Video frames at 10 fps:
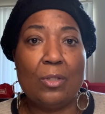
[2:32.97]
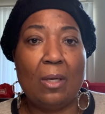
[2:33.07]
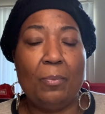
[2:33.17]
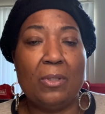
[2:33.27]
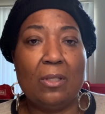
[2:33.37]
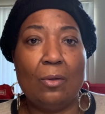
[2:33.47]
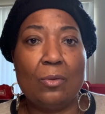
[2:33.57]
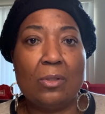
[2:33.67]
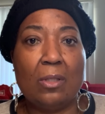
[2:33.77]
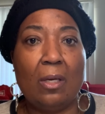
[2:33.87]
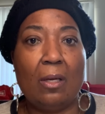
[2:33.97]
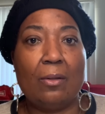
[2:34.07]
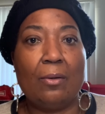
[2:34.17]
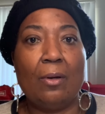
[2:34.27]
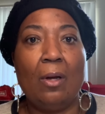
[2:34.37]
I put those
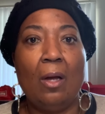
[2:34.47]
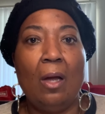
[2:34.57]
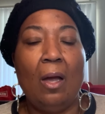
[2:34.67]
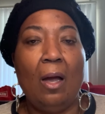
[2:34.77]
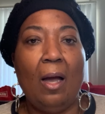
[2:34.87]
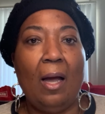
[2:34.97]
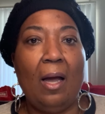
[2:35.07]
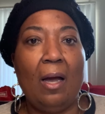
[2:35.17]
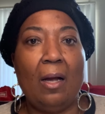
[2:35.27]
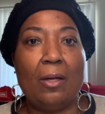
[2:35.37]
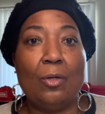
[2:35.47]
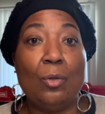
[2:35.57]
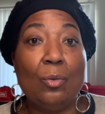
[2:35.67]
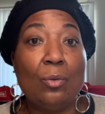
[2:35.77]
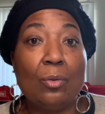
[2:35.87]
together. I
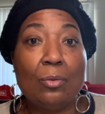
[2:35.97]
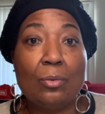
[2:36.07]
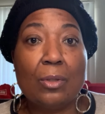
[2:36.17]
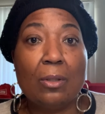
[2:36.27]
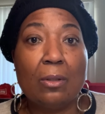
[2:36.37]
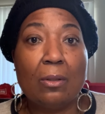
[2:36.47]
Googled